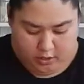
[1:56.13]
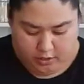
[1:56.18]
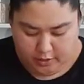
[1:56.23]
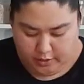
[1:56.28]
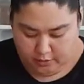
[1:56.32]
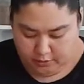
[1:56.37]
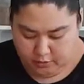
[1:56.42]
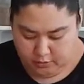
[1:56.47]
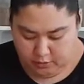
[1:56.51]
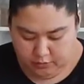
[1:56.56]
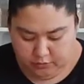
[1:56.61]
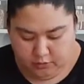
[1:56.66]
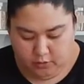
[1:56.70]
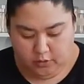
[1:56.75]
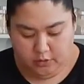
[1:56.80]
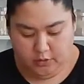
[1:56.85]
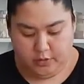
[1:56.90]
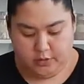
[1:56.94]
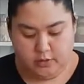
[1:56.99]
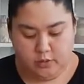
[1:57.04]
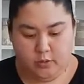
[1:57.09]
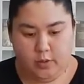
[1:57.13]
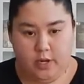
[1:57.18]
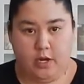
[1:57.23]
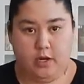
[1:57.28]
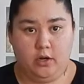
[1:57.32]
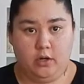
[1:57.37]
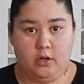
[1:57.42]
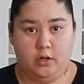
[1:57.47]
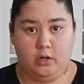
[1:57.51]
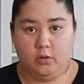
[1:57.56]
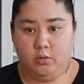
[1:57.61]
Now don't throw these
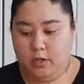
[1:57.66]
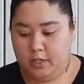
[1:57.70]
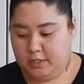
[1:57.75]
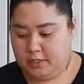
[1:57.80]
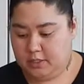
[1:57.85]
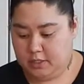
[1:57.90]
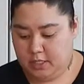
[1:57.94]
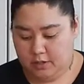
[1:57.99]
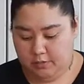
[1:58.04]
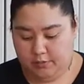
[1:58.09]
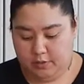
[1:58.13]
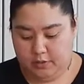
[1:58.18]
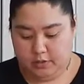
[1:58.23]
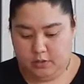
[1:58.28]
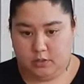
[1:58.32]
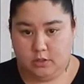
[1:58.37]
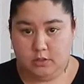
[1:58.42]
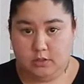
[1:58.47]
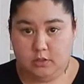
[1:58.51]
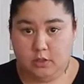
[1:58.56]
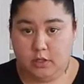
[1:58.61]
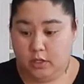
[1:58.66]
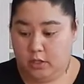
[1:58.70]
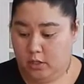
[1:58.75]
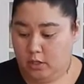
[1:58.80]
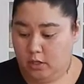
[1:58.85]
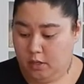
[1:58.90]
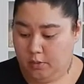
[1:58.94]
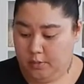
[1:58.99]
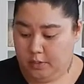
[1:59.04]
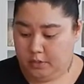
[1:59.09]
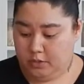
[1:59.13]
away. You're going to want to save these. These are going
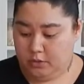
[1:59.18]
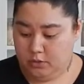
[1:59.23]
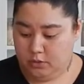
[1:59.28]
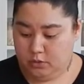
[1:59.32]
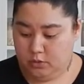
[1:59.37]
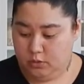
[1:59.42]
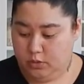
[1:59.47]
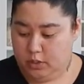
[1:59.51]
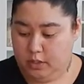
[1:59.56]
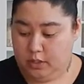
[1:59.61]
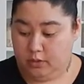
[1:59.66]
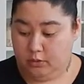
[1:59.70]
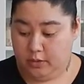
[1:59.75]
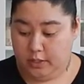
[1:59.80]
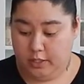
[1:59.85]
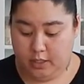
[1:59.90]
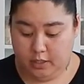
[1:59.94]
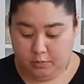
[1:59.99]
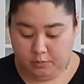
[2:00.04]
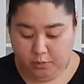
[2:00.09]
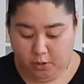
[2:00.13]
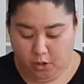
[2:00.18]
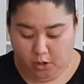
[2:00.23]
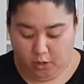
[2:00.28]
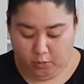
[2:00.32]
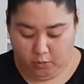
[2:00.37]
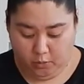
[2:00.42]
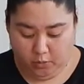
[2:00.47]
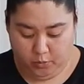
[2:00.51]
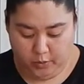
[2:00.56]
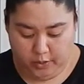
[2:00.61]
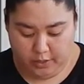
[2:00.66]
to come into the lidded
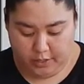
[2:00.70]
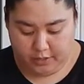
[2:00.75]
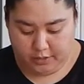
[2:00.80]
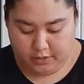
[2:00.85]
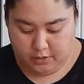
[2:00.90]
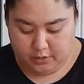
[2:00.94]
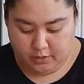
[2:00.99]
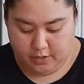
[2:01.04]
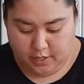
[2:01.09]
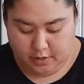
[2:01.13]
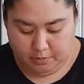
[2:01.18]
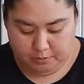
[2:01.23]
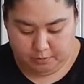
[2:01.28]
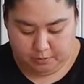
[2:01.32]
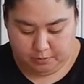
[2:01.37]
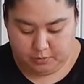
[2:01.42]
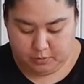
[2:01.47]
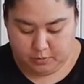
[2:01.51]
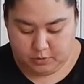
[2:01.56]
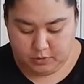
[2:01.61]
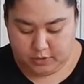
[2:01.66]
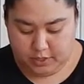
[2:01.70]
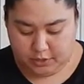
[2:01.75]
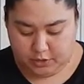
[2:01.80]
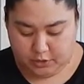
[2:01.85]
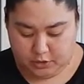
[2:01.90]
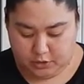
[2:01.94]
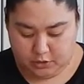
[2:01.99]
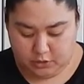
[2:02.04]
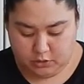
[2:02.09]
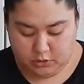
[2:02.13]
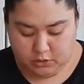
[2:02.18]
part when we get to that
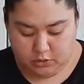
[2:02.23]
section.